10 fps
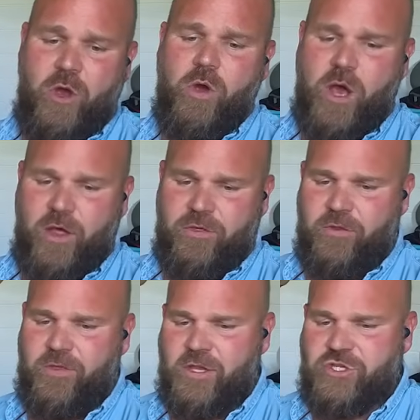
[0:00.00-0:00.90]
no
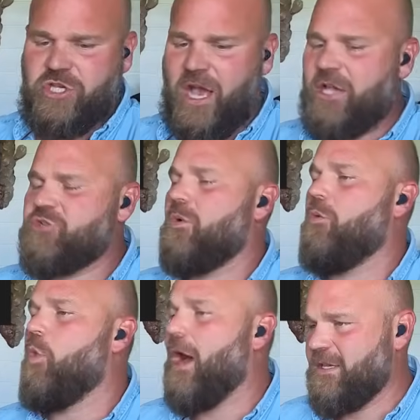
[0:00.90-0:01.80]
other than Joshua
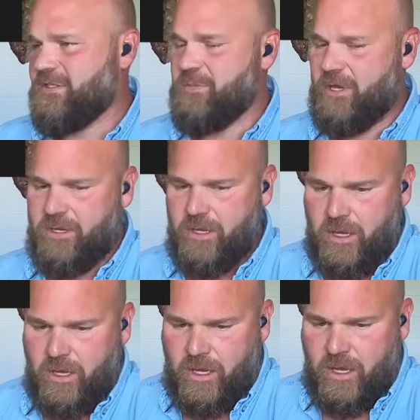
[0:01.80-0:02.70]
Weissman,
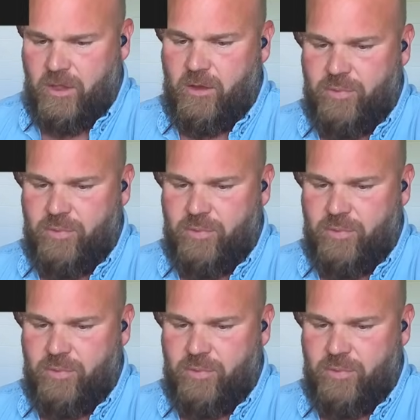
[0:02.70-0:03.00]
the